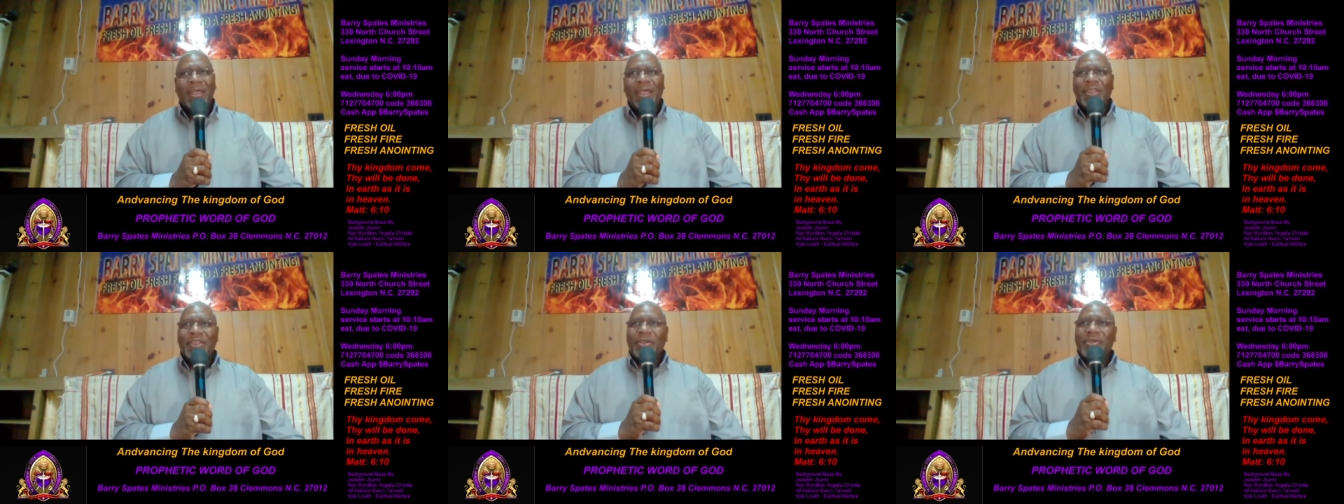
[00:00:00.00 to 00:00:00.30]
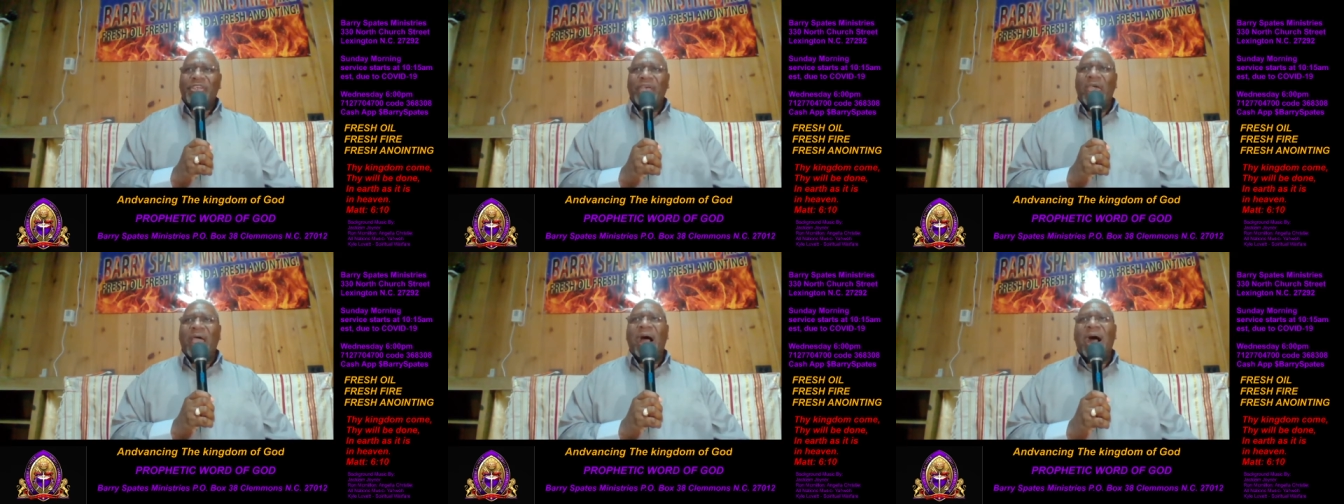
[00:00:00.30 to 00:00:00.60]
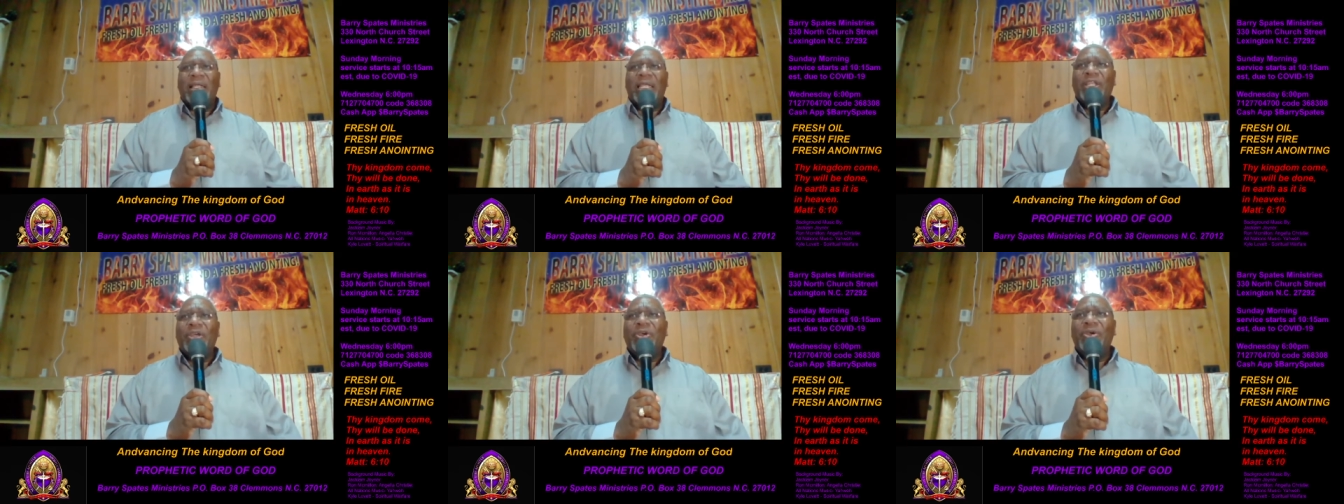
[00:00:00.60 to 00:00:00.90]
You say
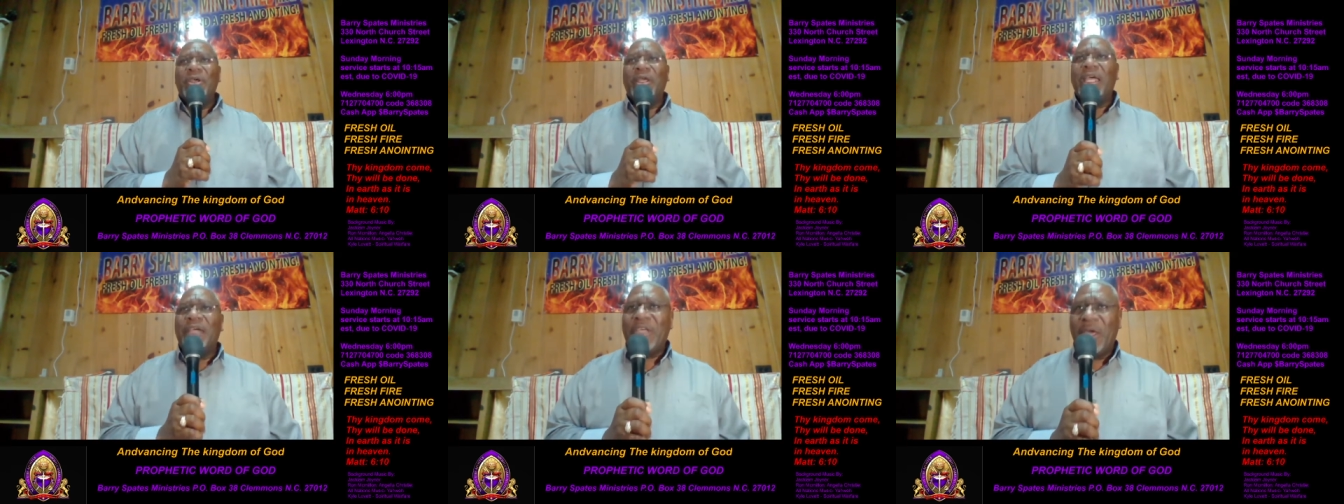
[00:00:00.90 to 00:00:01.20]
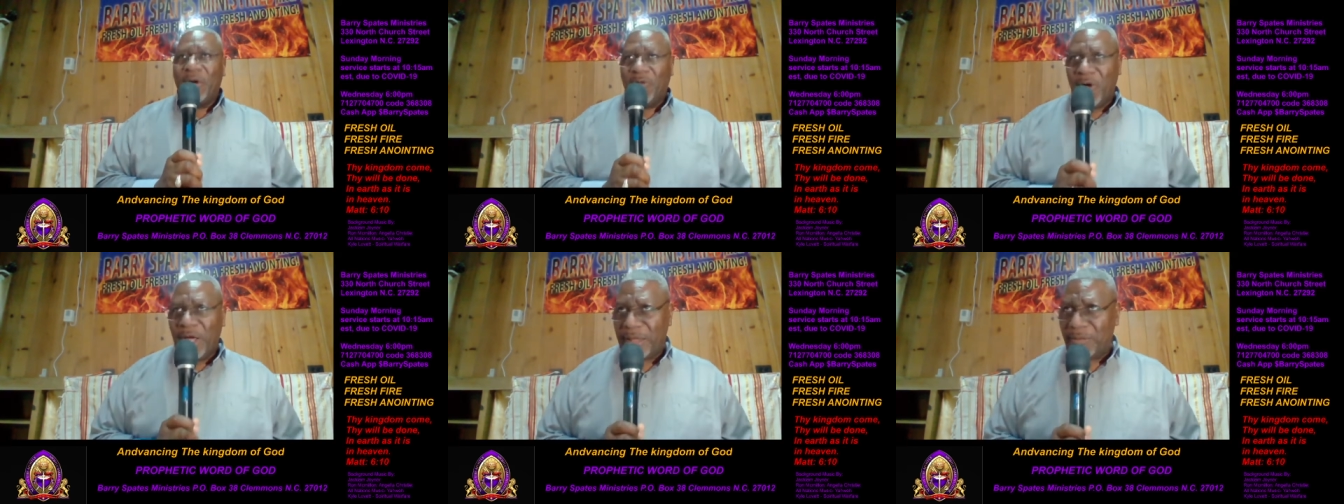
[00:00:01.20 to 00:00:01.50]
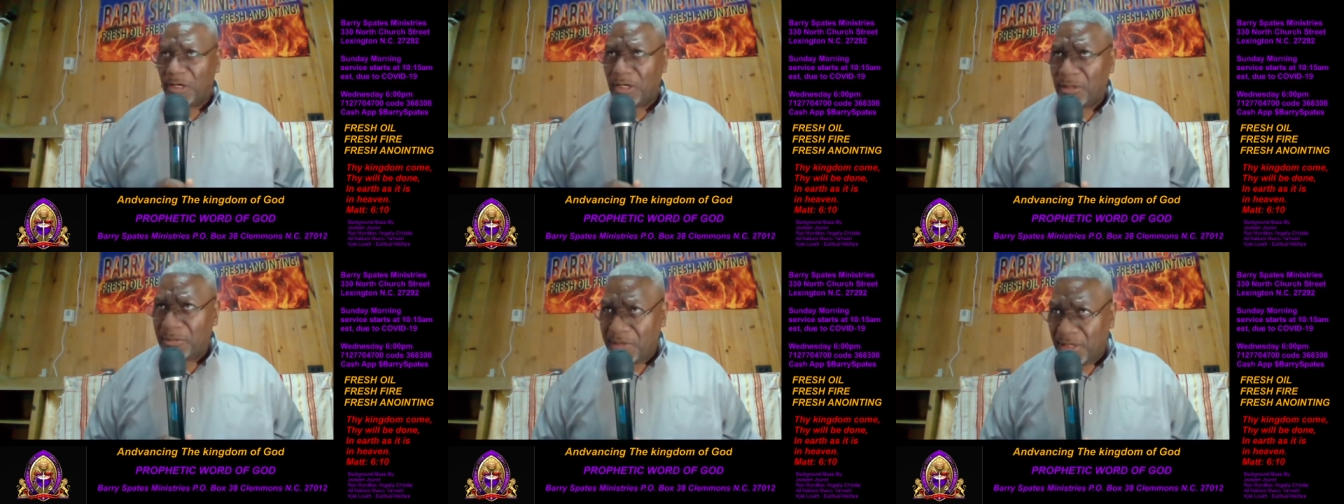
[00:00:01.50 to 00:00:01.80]
hallelujah, they say,
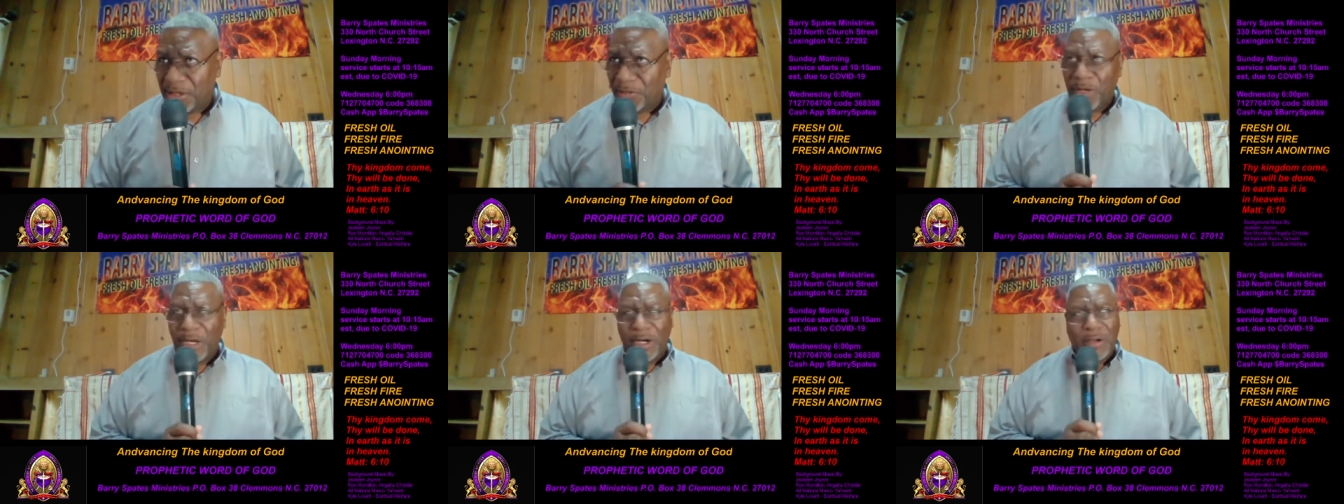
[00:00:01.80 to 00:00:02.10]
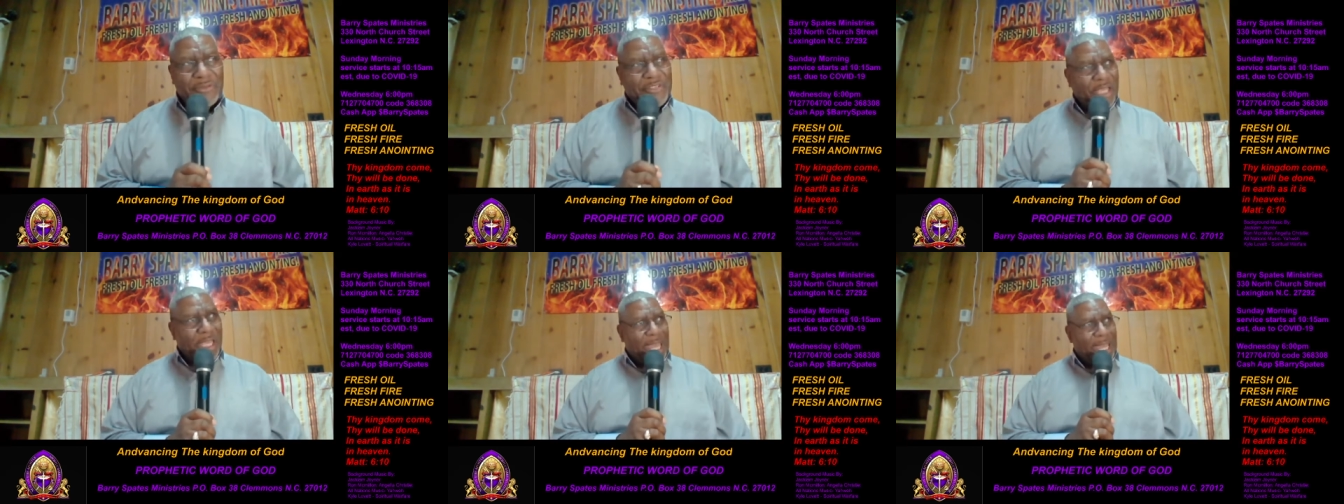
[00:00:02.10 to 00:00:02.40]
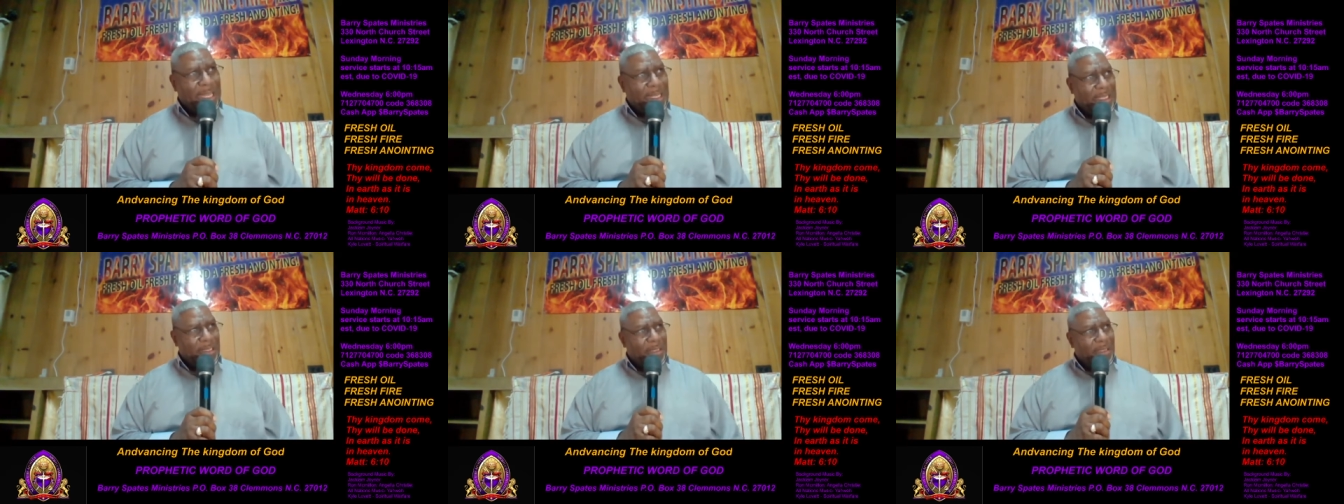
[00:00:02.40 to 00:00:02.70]
well, we don't say
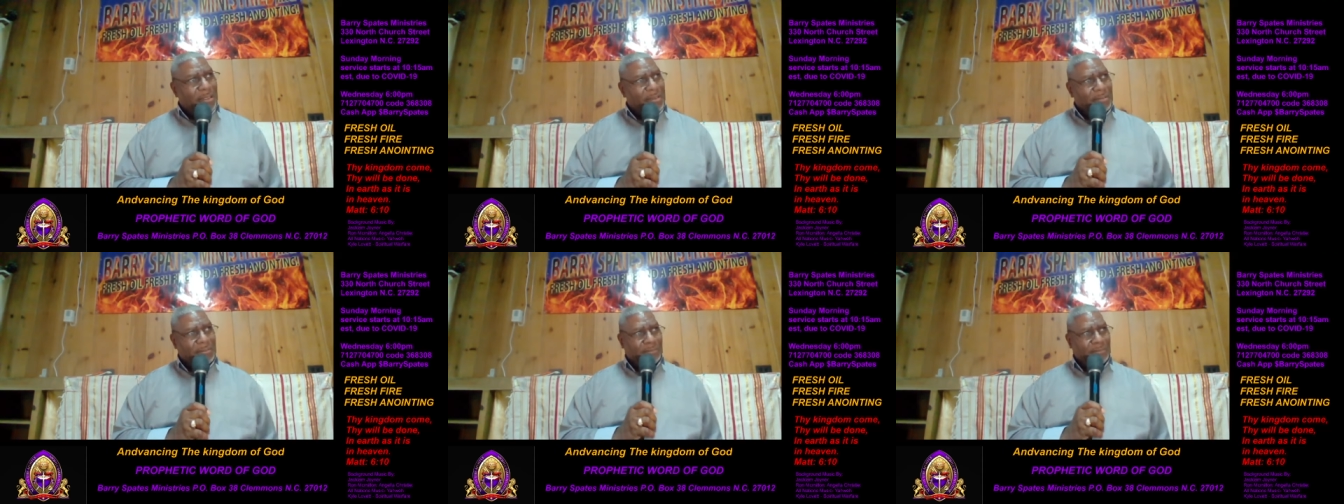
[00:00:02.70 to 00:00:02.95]
that in here.